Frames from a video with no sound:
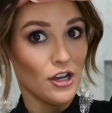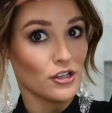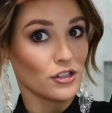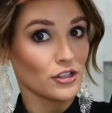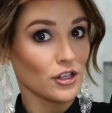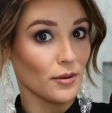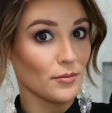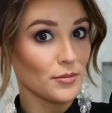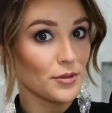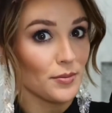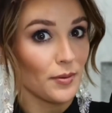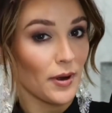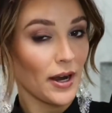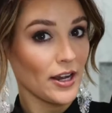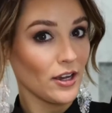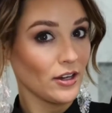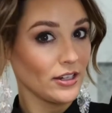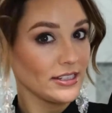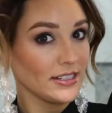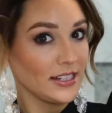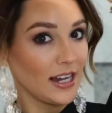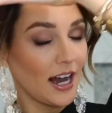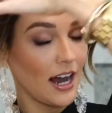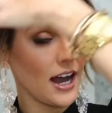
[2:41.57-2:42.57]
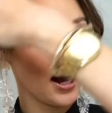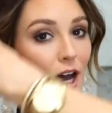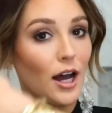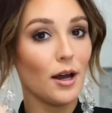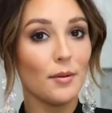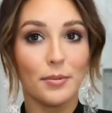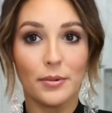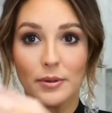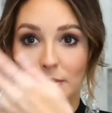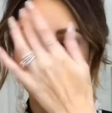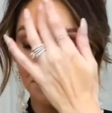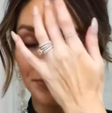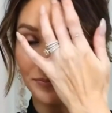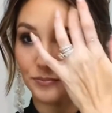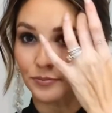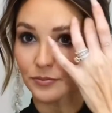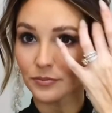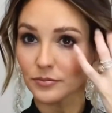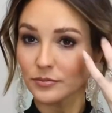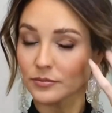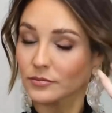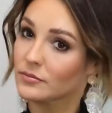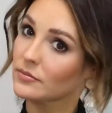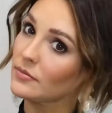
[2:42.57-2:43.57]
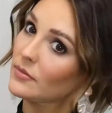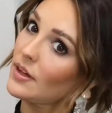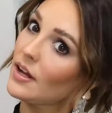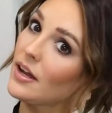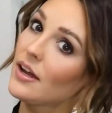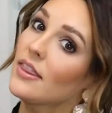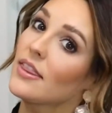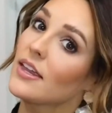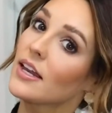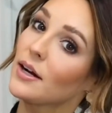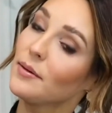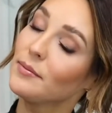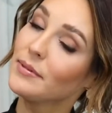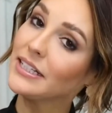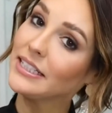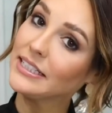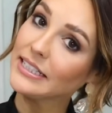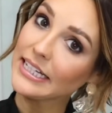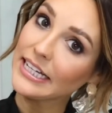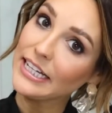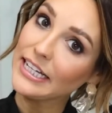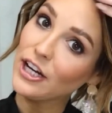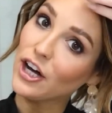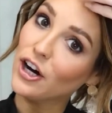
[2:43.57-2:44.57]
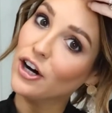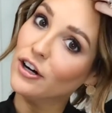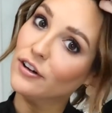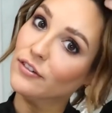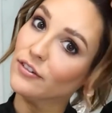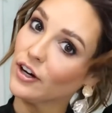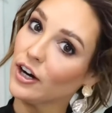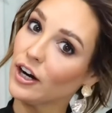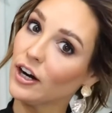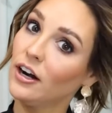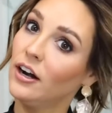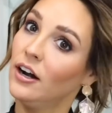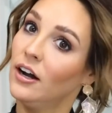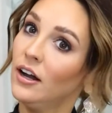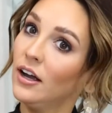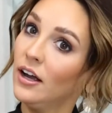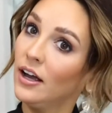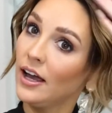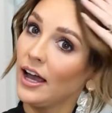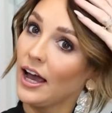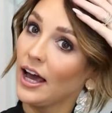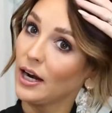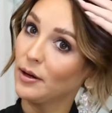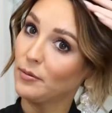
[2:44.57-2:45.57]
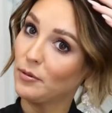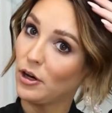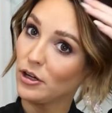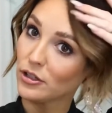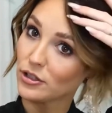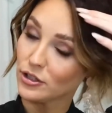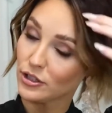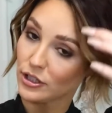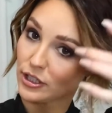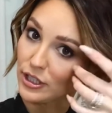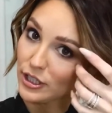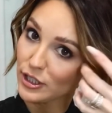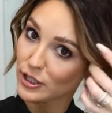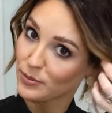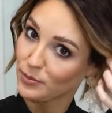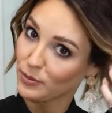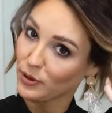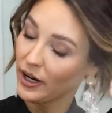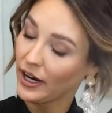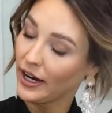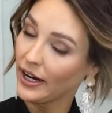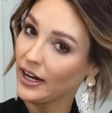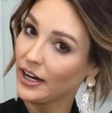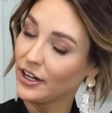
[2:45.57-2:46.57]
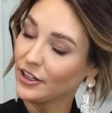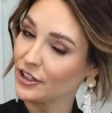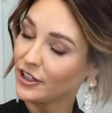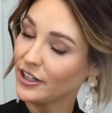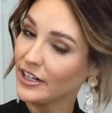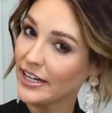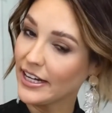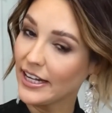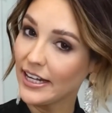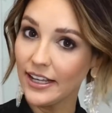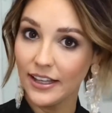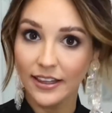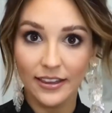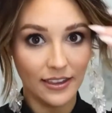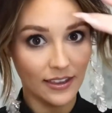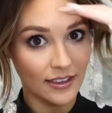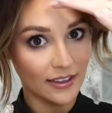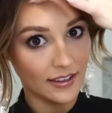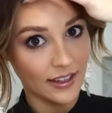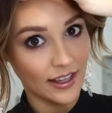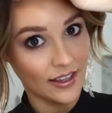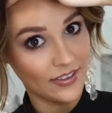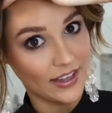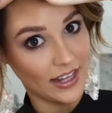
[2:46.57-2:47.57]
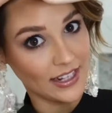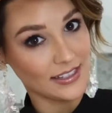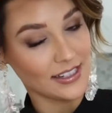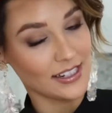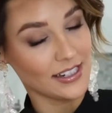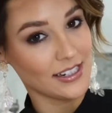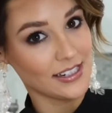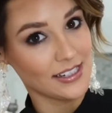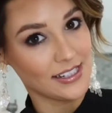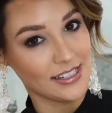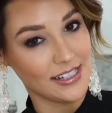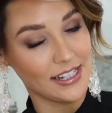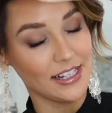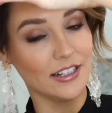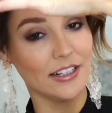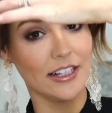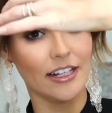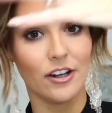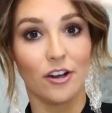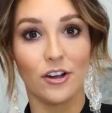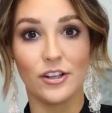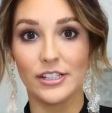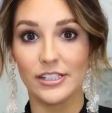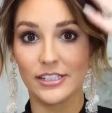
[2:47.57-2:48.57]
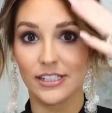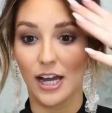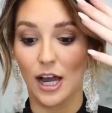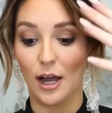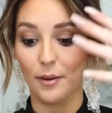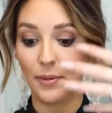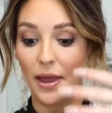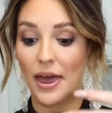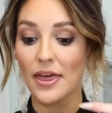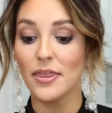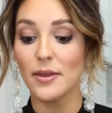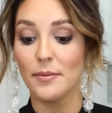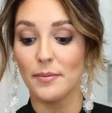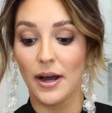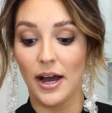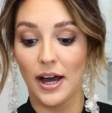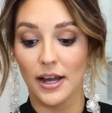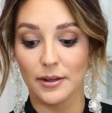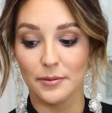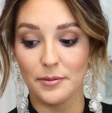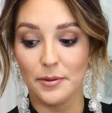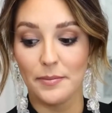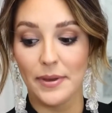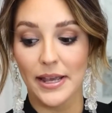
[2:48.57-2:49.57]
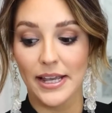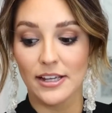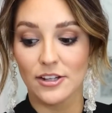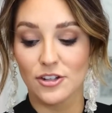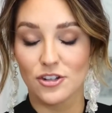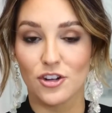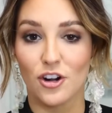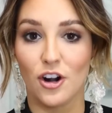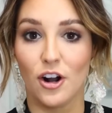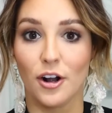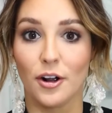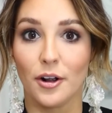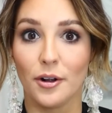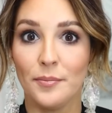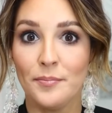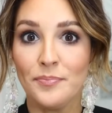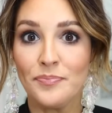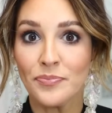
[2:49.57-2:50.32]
So I'm spraying on top, and then I'm gonna lean over, and I'm also gonna spray underneath, and that's gonna seal it on the top and the bottom and make it stronger.